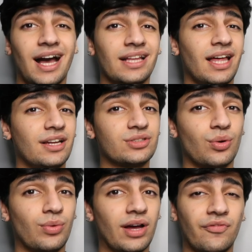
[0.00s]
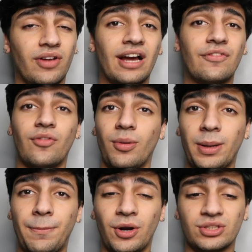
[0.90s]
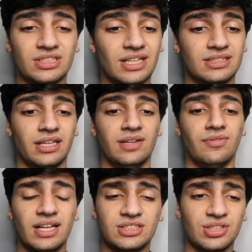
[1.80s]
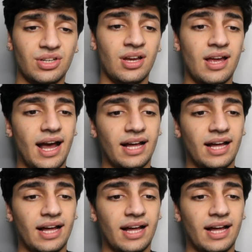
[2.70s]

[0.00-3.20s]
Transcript: and that is a red flag for me personally as an investor